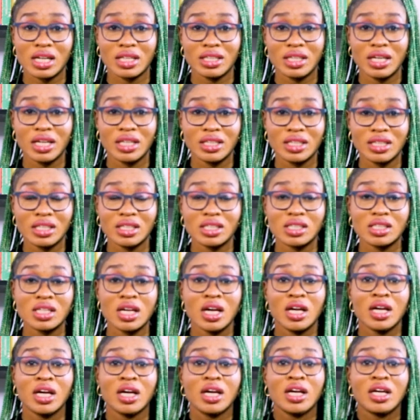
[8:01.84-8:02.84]
and headaches.
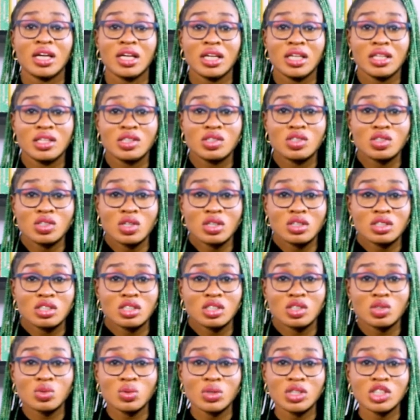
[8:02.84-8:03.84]
In such
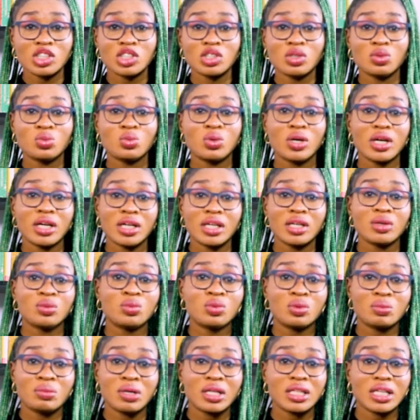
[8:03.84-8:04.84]
situation where a
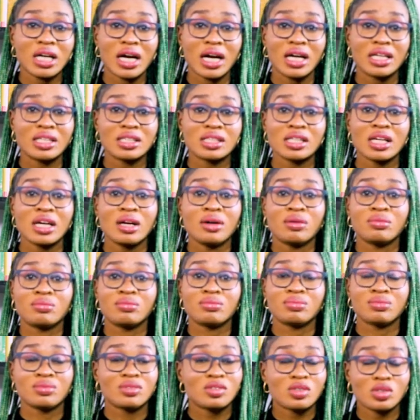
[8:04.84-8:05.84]
woman has
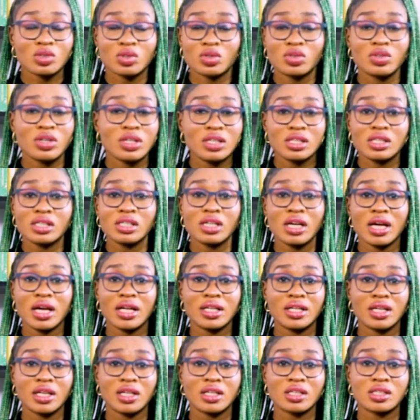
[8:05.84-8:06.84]
crazy
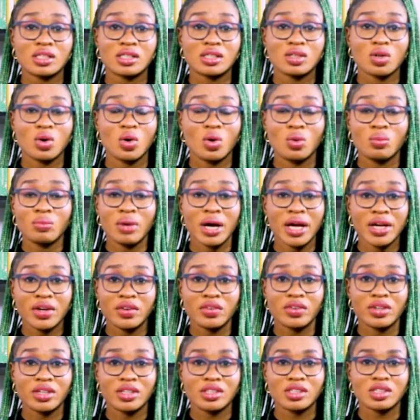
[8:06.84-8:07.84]
headaches or
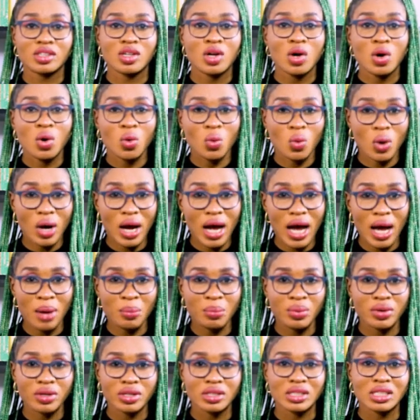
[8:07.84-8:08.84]
migraines, what
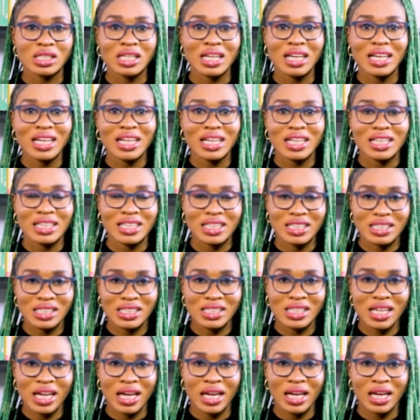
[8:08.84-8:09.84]
happens? The
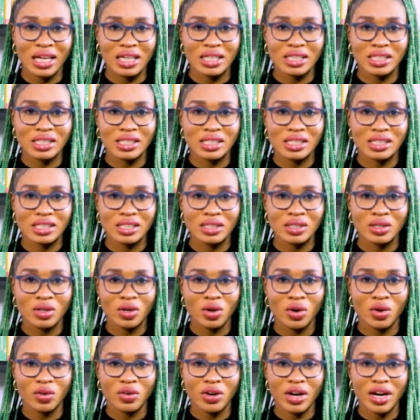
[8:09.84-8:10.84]
sex,
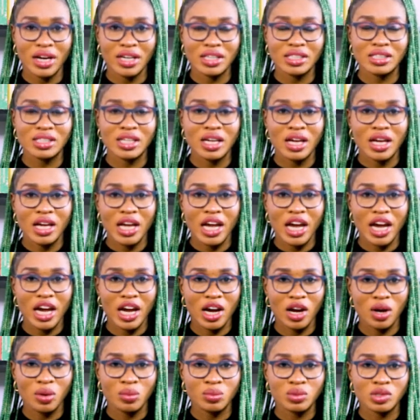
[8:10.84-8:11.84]
all right,
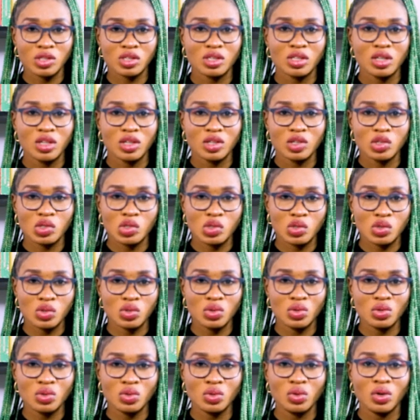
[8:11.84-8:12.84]
helps
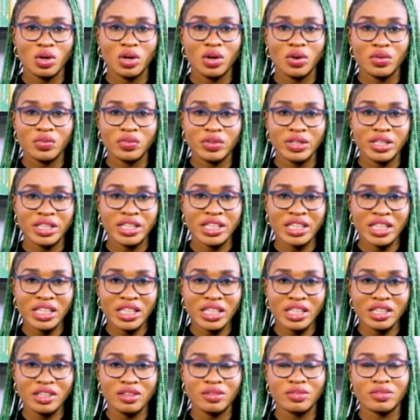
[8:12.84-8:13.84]
to
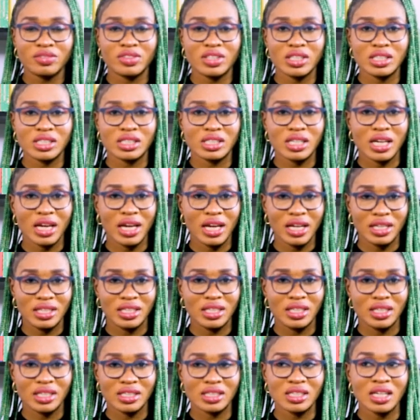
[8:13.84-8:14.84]
relieve these
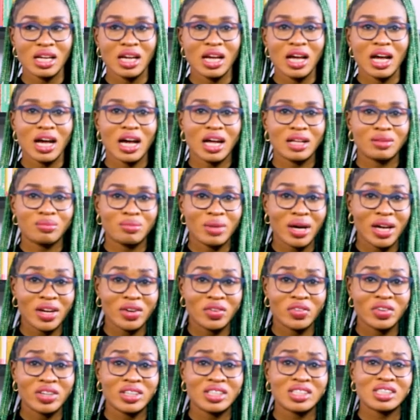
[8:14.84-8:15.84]
headaches and
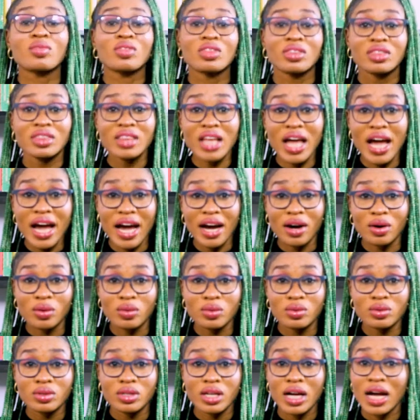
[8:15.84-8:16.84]
migraines.
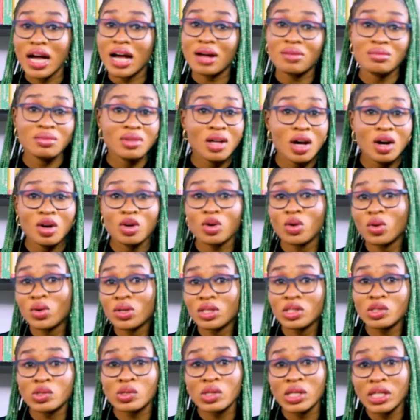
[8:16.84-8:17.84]
Now, I'm not
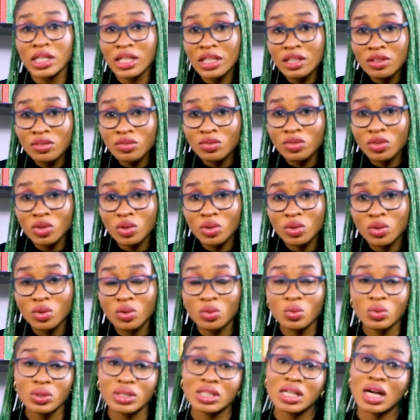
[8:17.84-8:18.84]
going to leave you
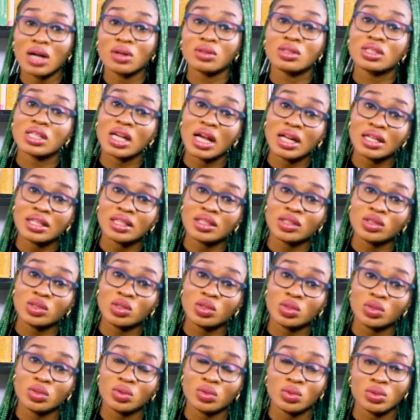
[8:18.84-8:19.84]
without telling
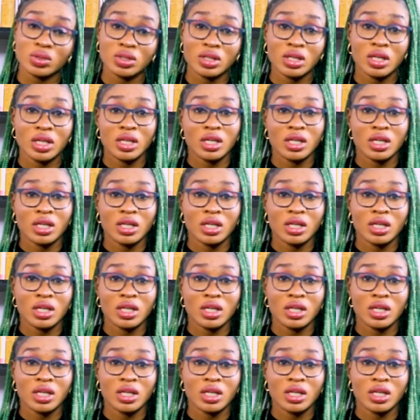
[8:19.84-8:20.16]
you,